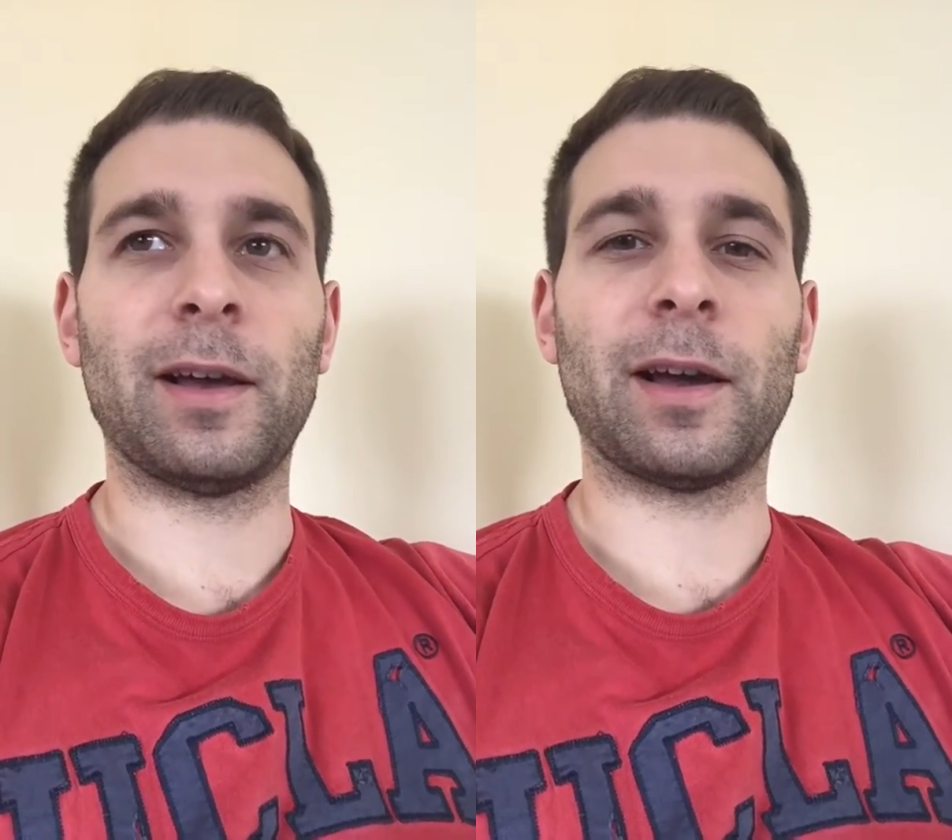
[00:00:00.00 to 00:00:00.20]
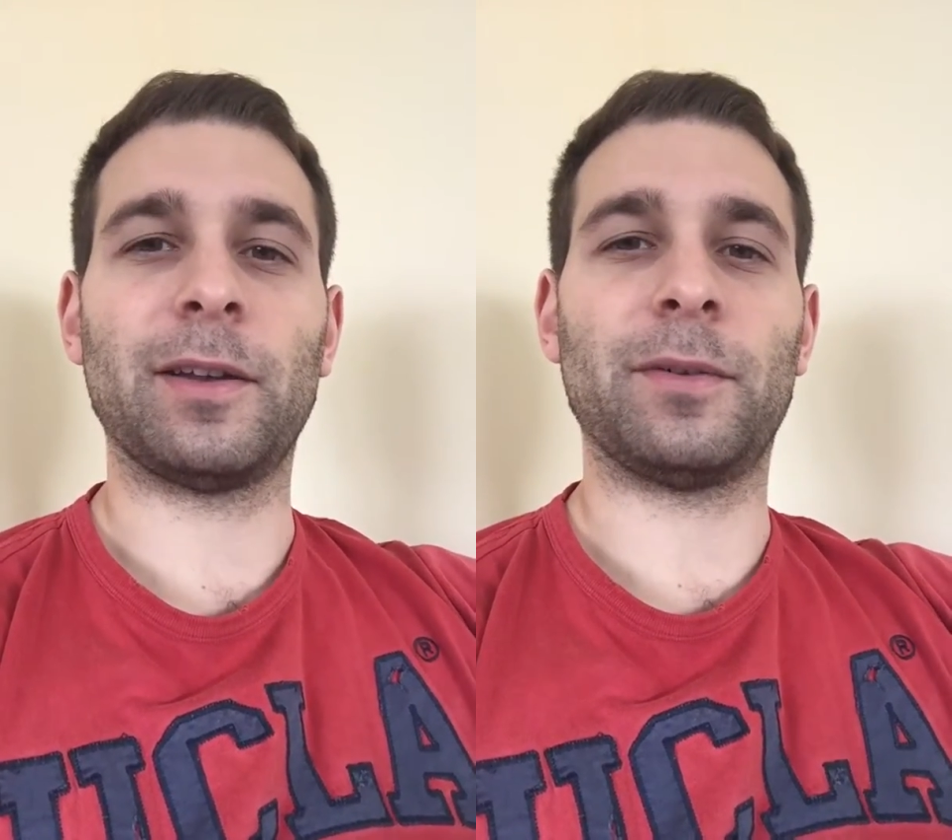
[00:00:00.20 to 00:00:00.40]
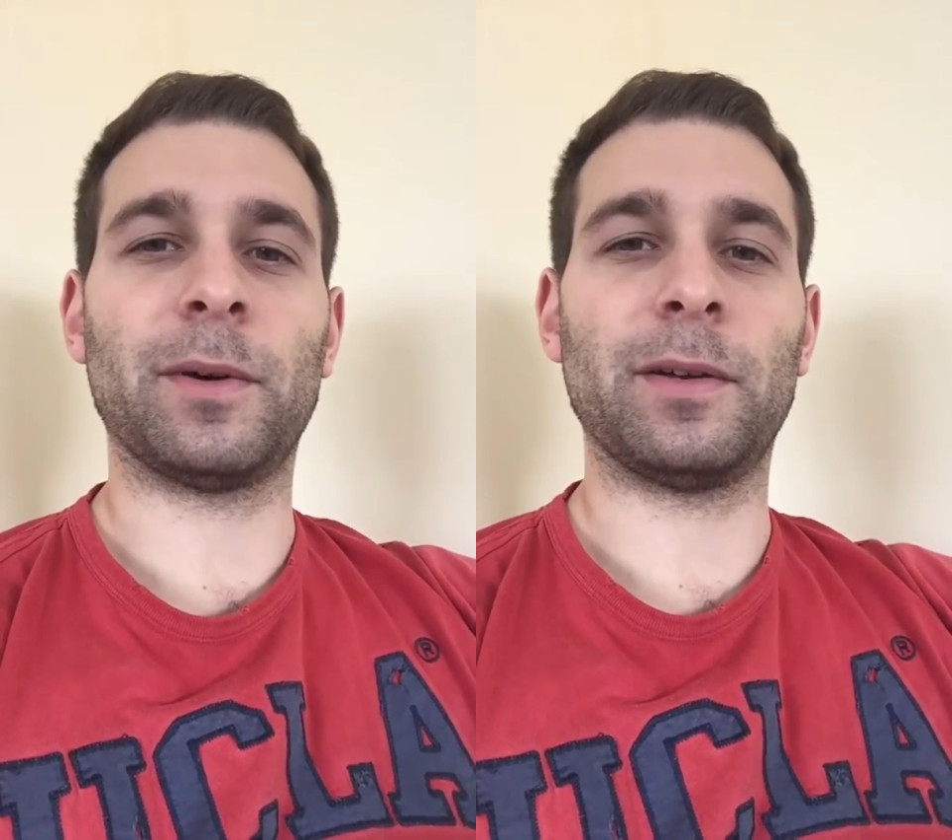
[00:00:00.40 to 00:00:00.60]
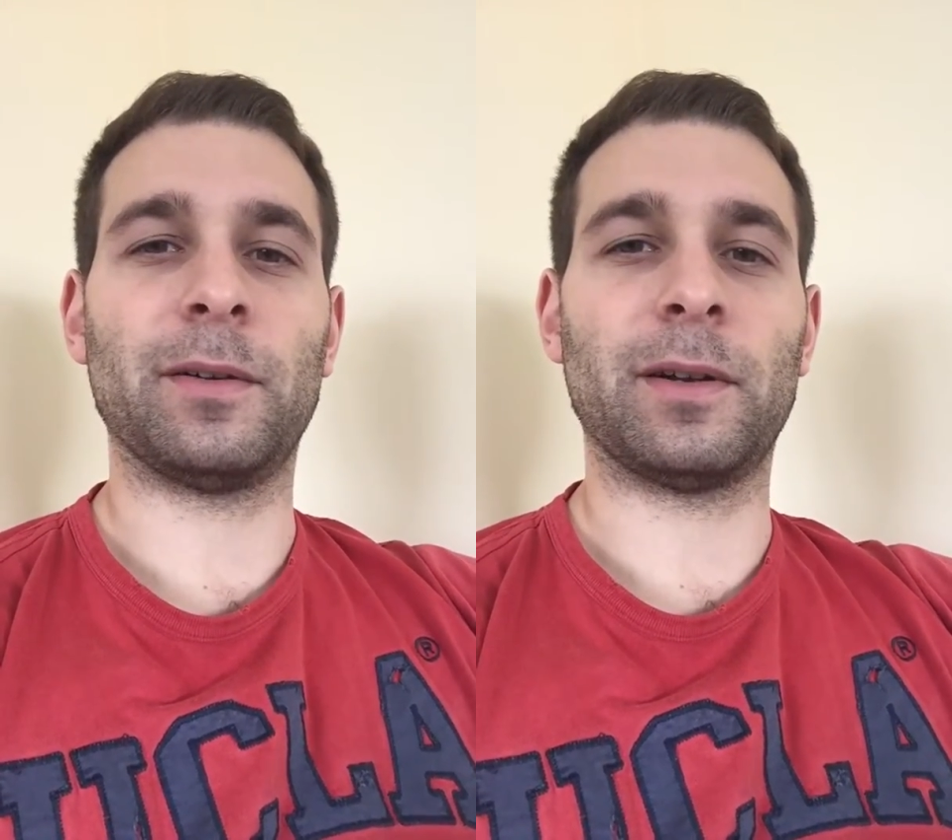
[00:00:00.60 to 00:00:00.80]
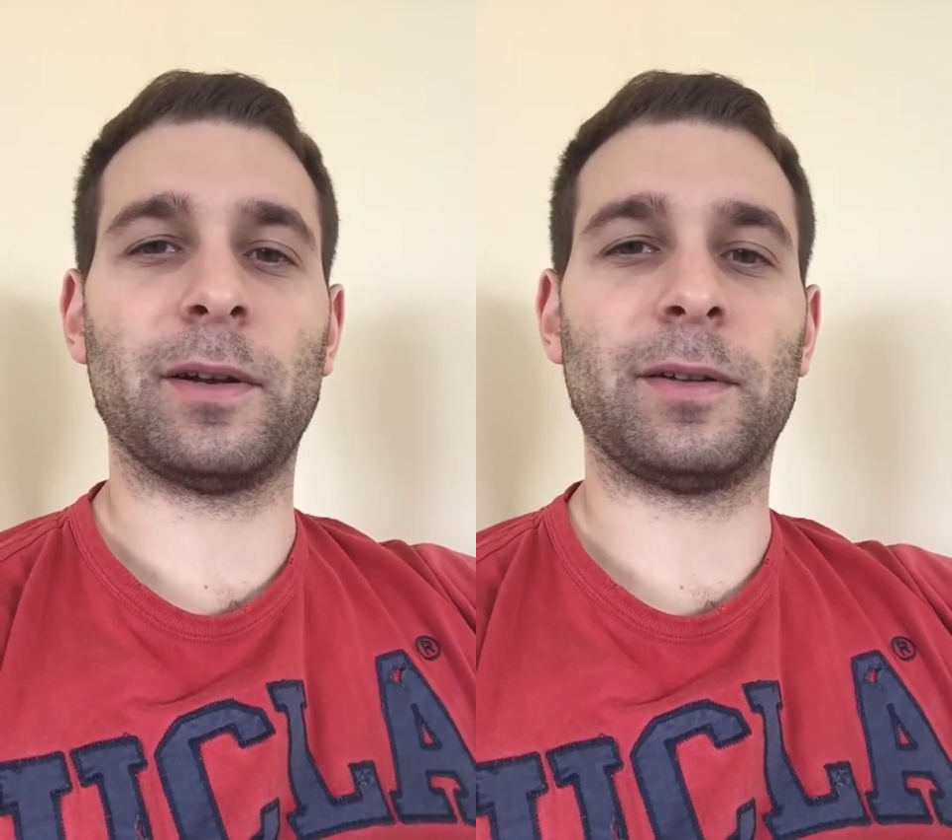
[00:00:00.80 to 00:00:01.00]
And what
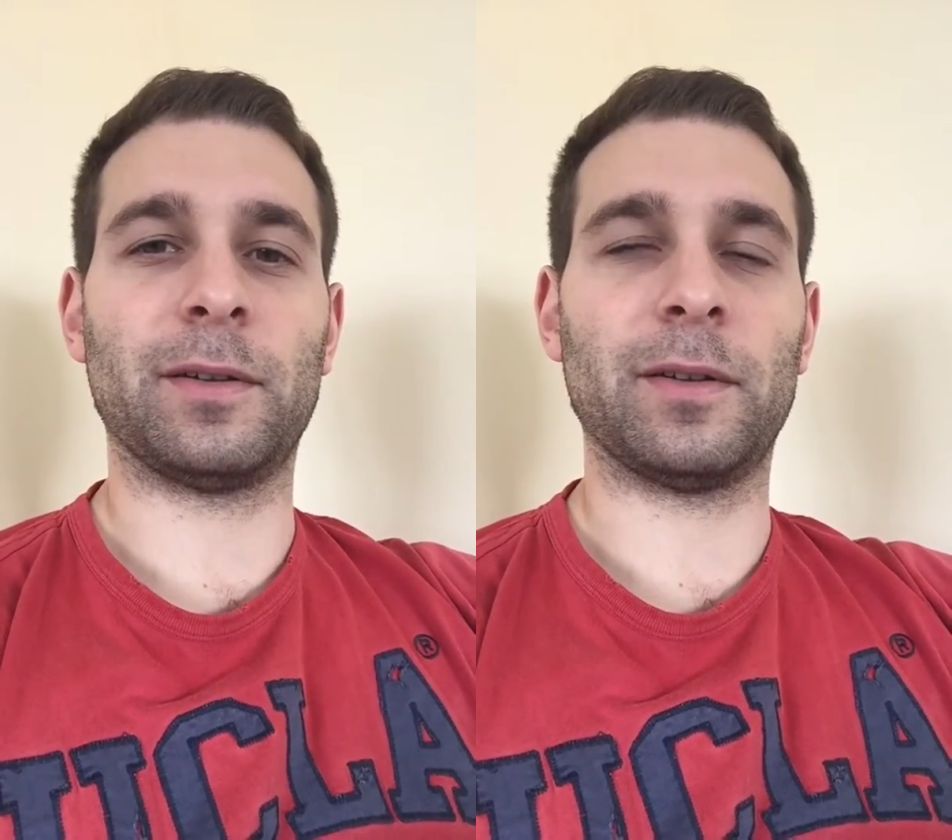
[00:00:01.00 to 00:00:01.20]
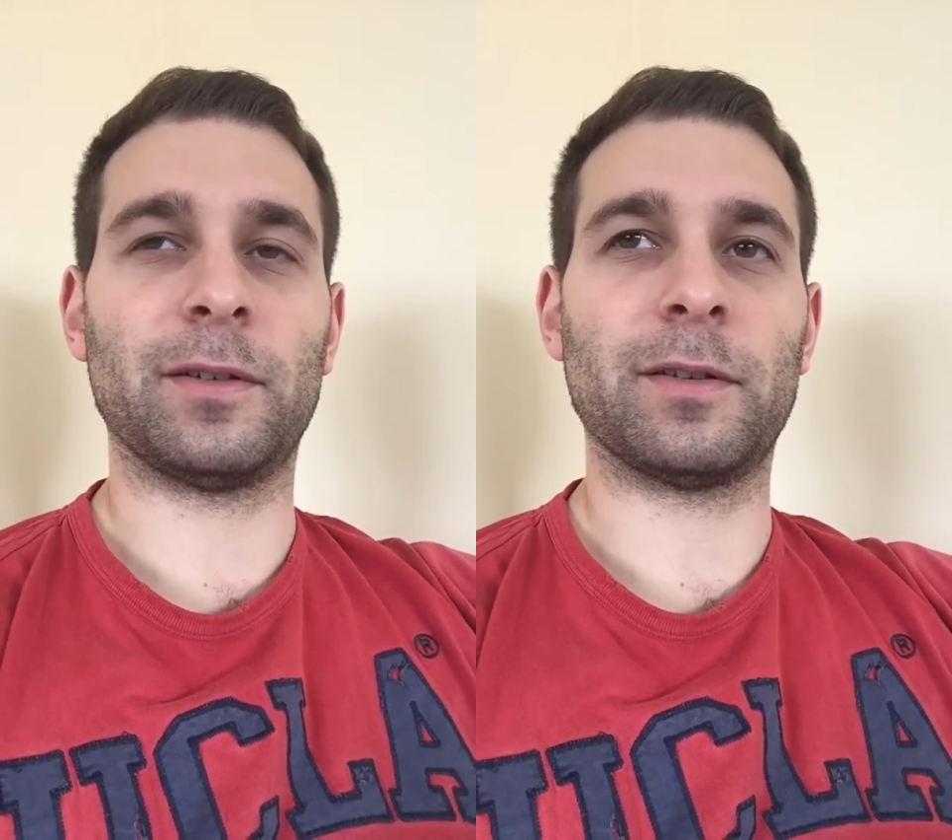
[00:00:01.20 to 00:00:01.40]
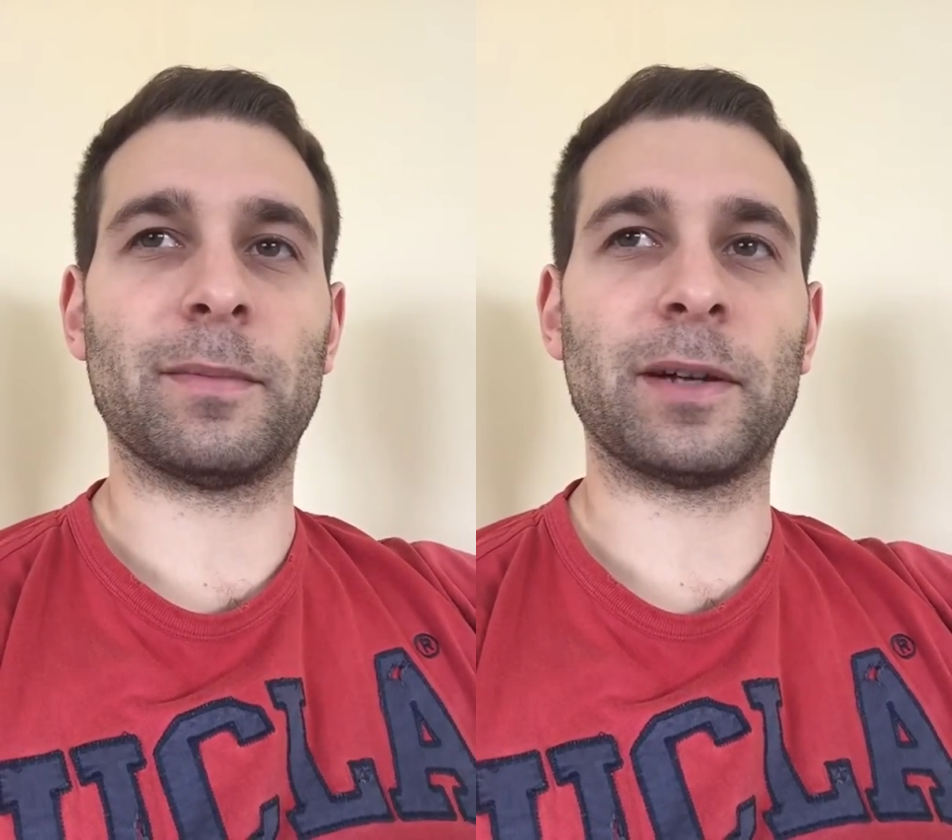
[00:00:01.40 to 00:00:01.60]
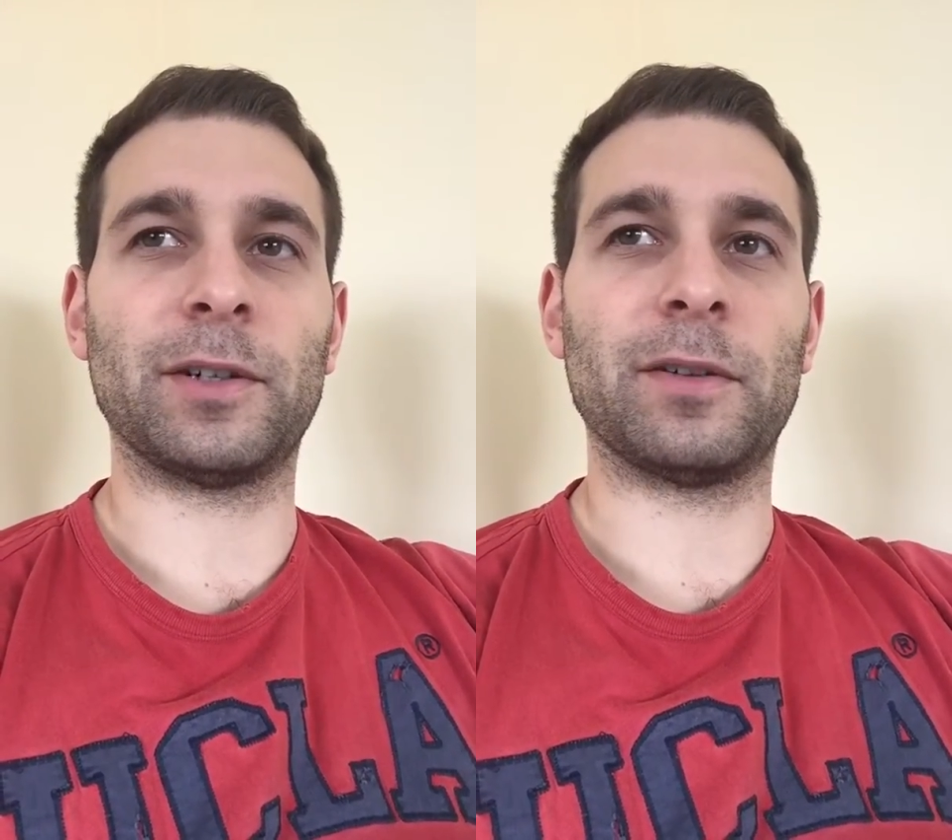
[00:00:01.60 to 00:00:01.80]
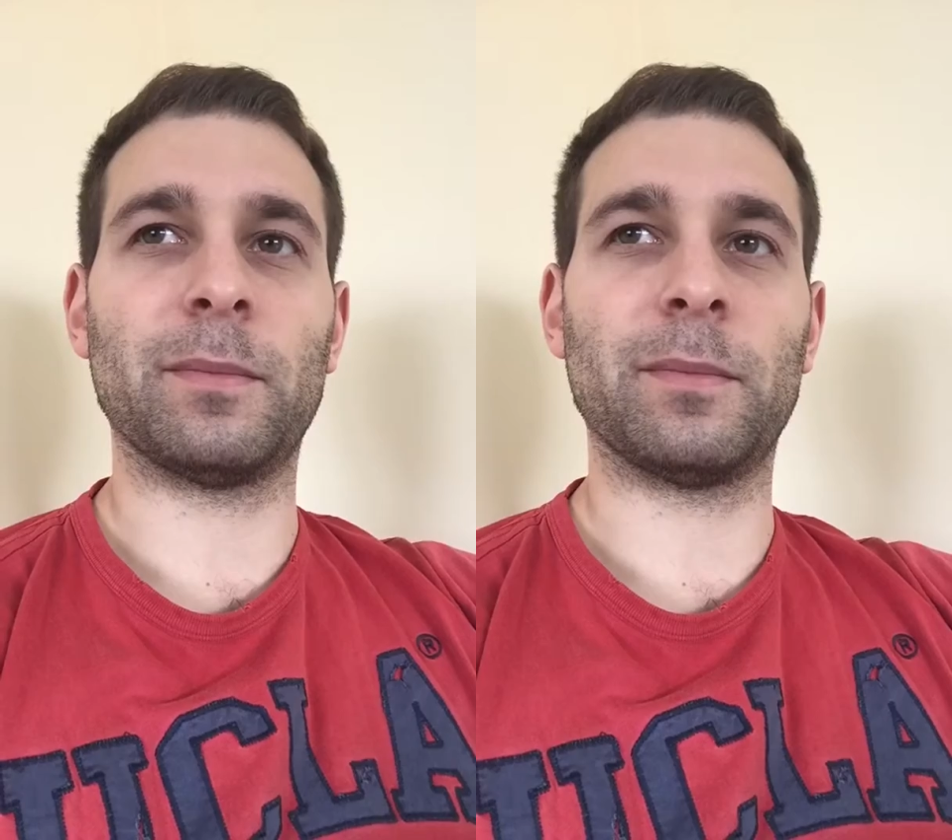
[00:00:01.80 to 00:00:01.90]
you'll notice is the magic,